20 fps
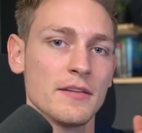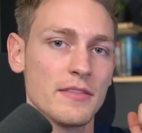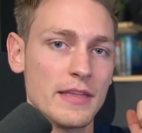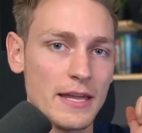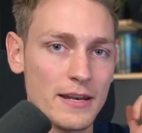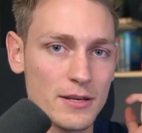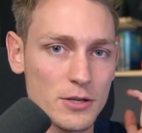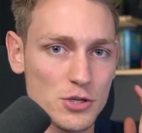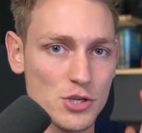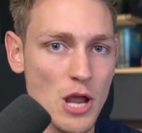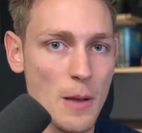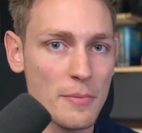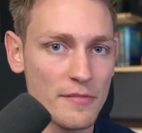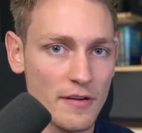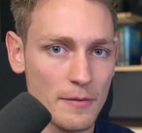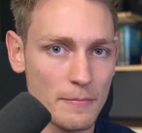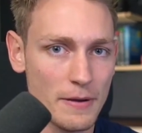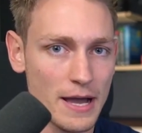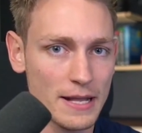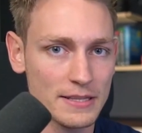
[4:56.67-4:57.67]
then a
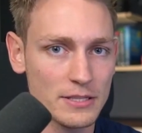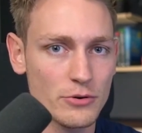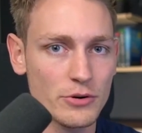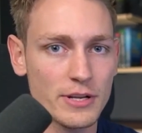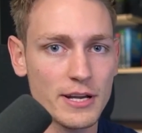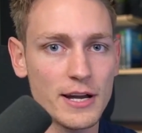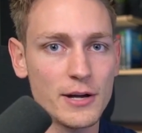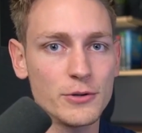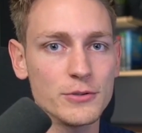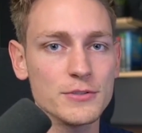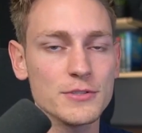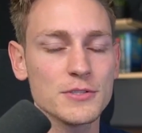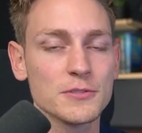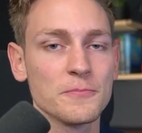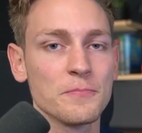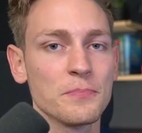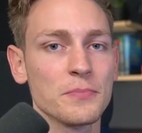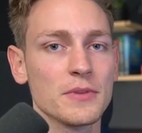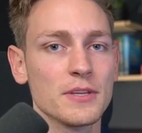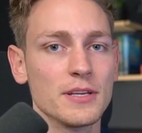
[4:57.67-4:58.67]
Shopify partner account,
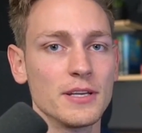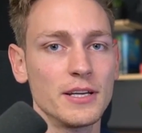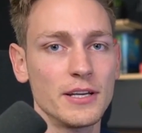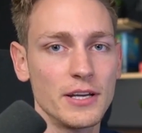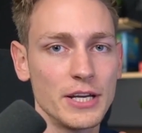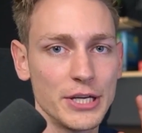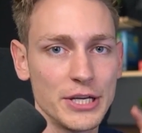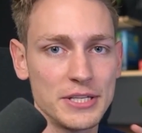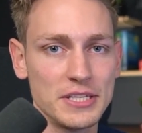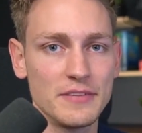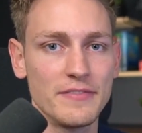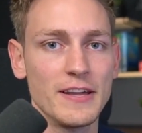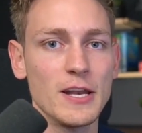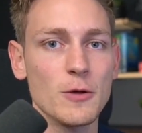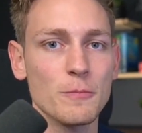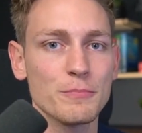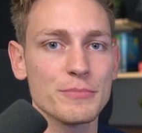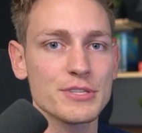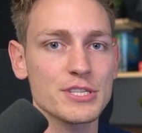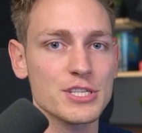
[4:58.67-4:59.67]
a
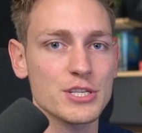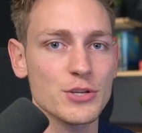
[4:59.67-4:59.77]
development